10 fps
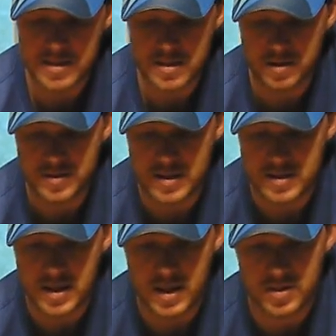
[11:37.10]
This is enough tent
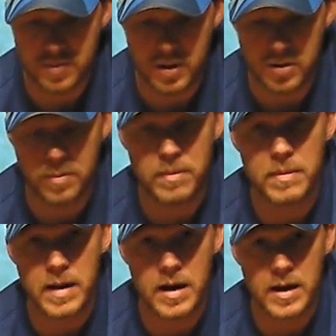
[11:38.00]
stakes for both
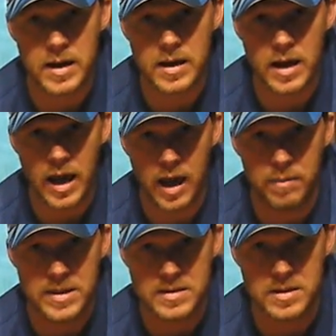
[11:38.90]
mine and
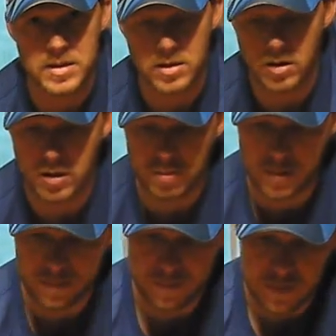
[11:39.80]
my son's tarp.
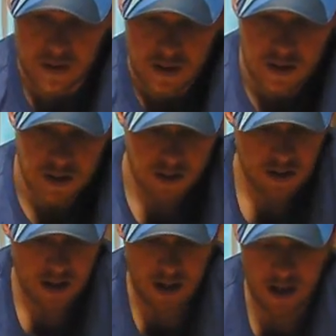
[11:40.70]

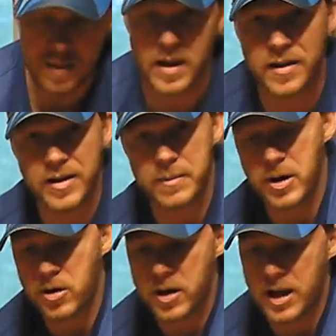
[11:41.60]
And then I've got
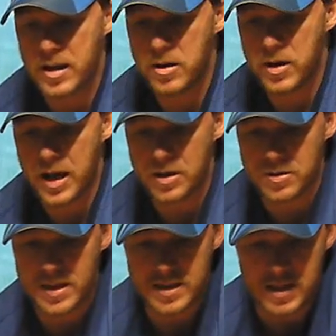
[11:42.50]
my REI
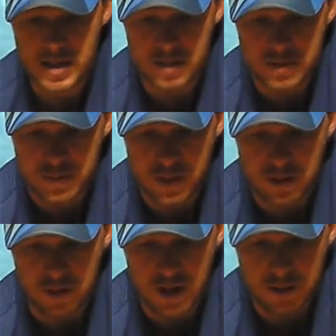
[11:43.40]
long-handled titanium
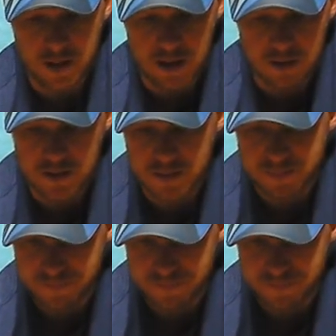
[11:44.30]
spoon that I'll be using.